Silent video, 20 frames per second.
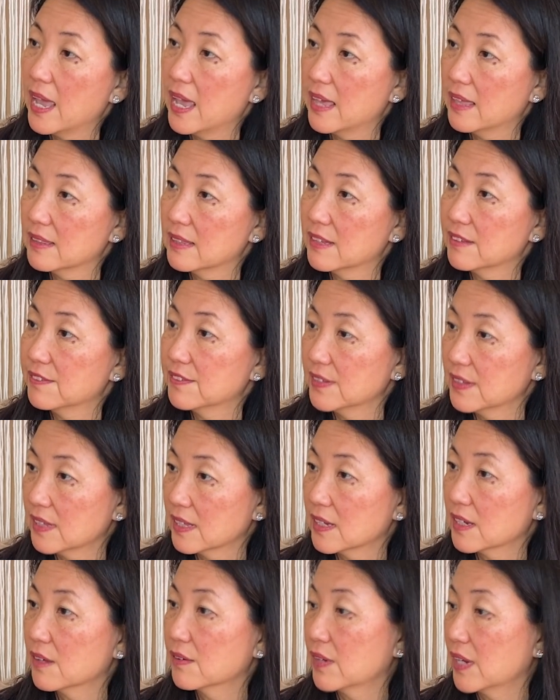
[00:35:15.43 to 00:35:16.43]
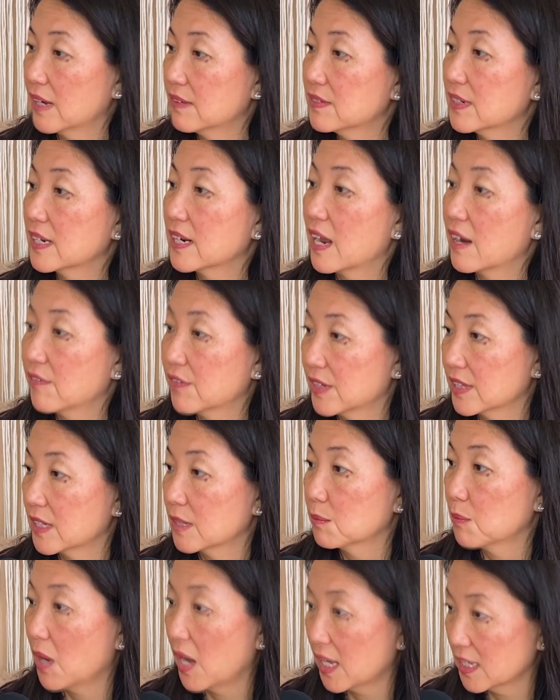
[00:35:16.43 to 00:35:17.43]
and they feel like, okay, I've done
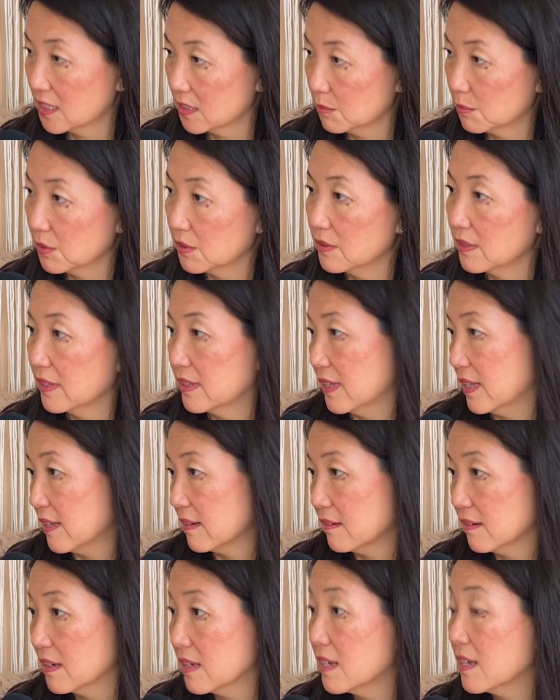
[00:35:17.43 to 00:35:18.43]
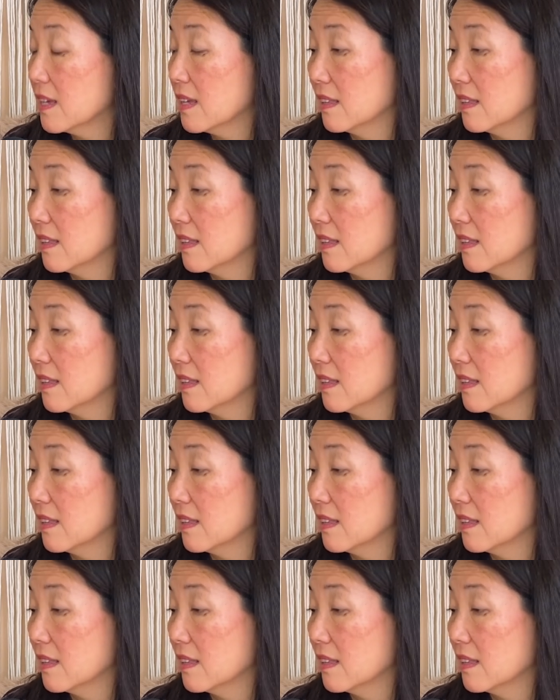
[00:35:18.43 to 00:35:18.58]
everything possible. And then